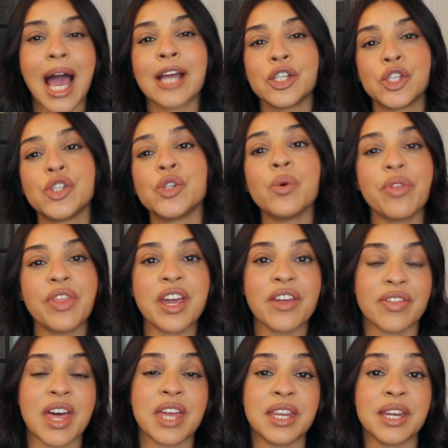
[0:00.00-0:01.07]
I do
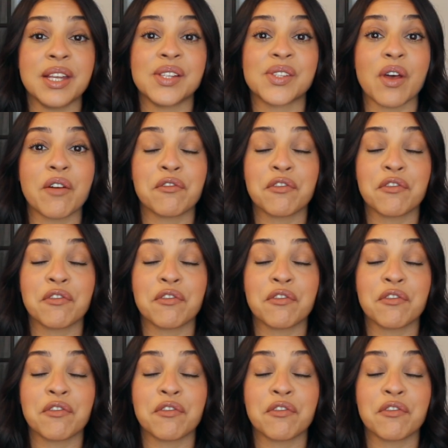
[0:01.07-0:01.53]
think that it is